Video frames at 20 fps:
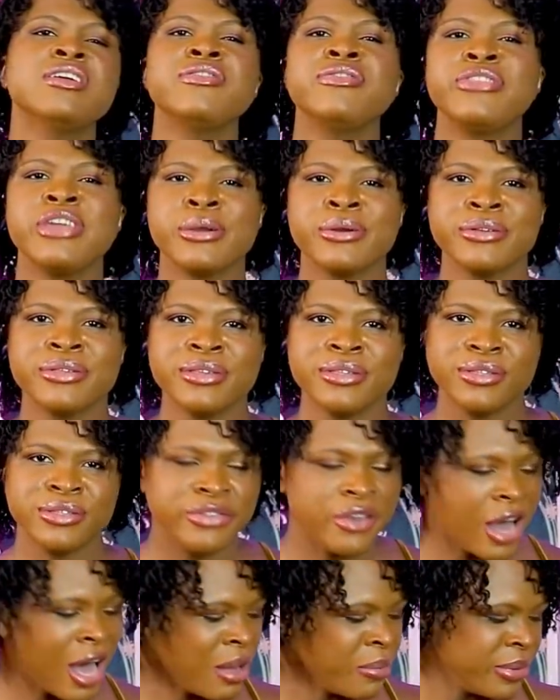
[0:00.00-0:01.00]
there was this
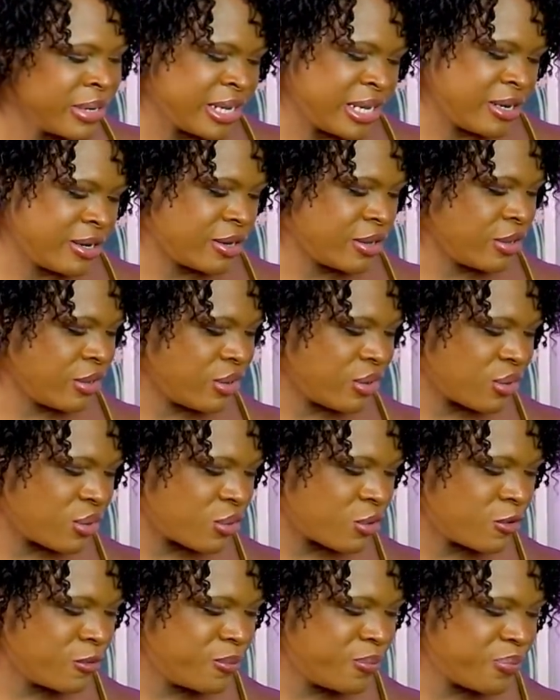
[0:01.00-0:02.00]
dominant
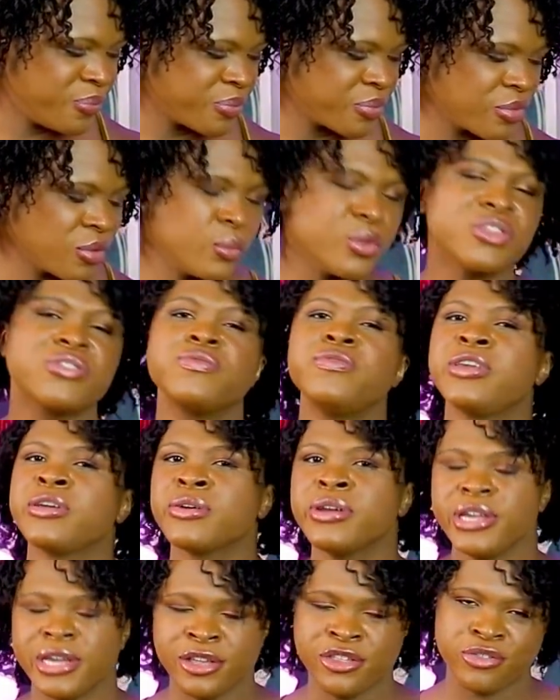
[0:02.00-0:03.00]
who was
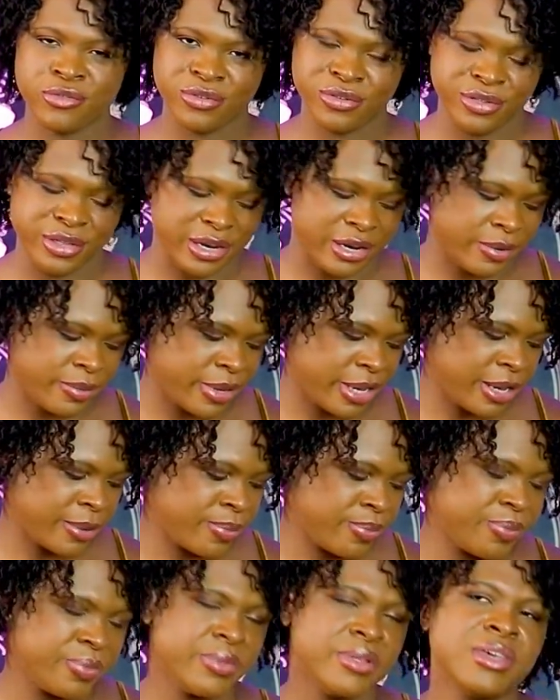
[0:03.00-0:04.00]
very interested in
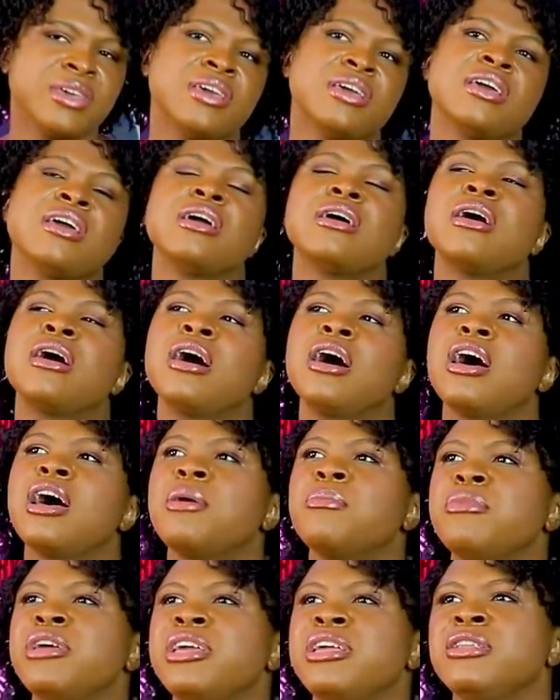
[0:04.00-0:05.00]
me.
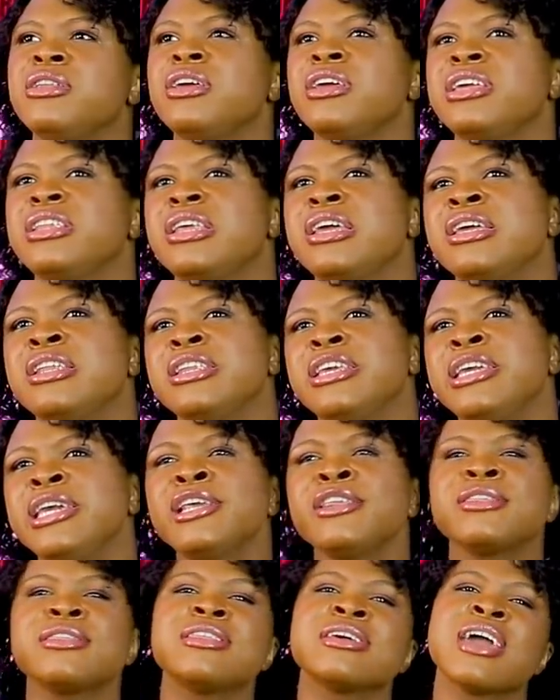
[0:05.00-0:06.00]
And
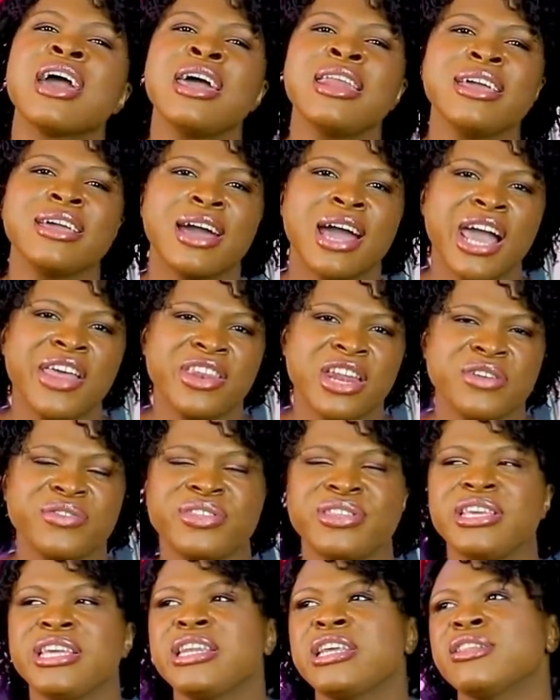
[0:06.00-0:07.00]
he's the kind of guy that I've
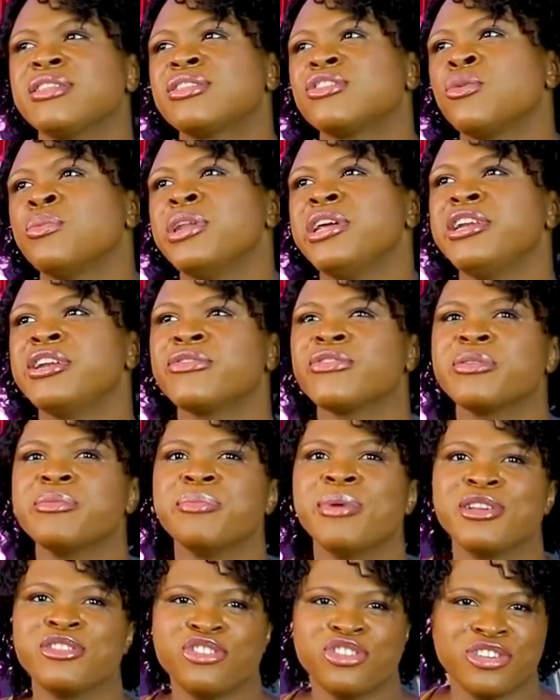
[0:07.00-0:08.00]
seen at so many
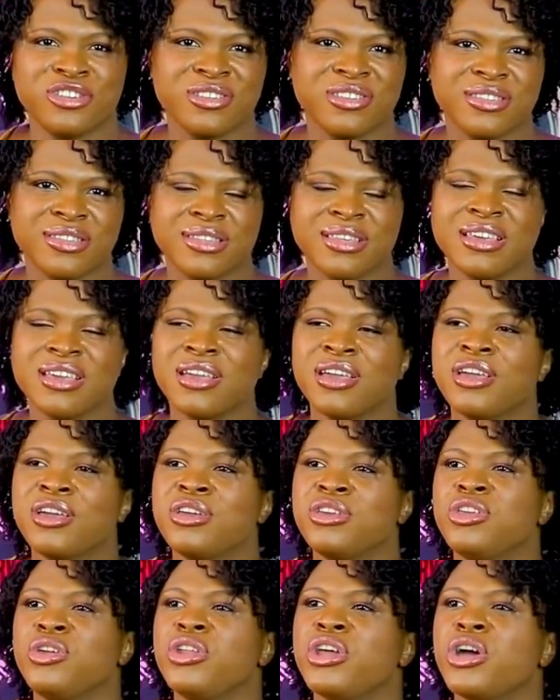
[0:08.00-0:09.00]
different munches.
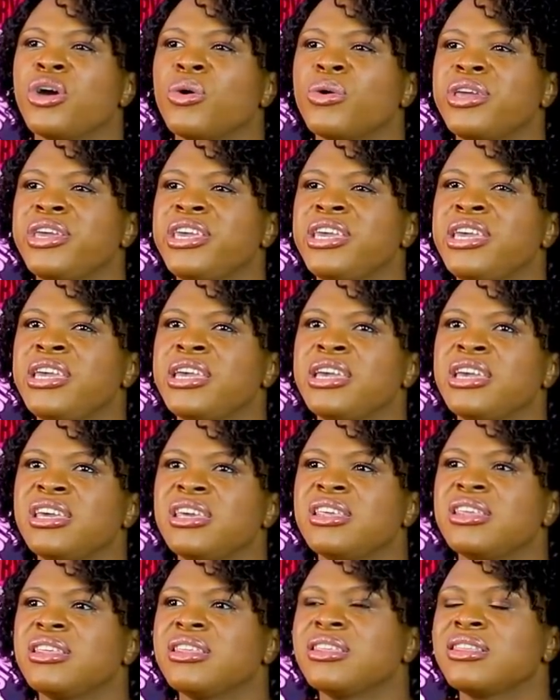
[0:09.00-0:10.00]
You know, he
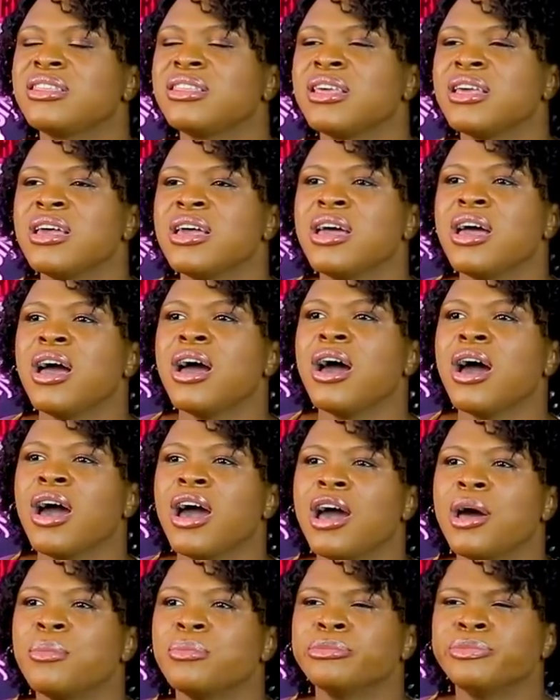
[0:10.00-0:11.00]
is,
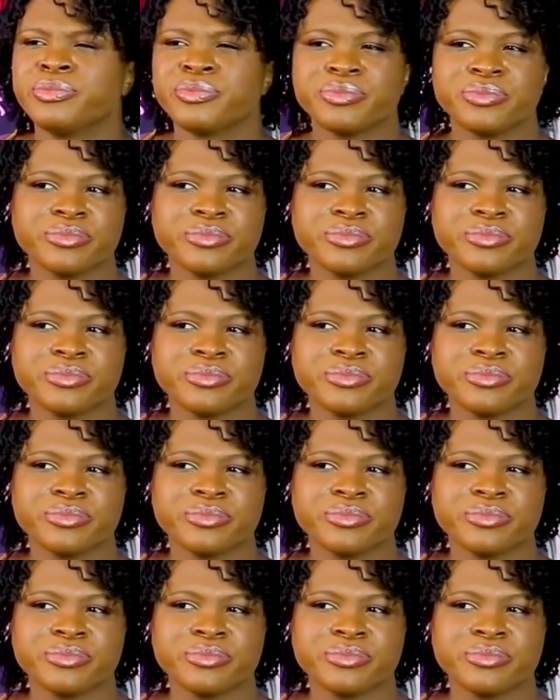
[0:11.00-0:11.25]
I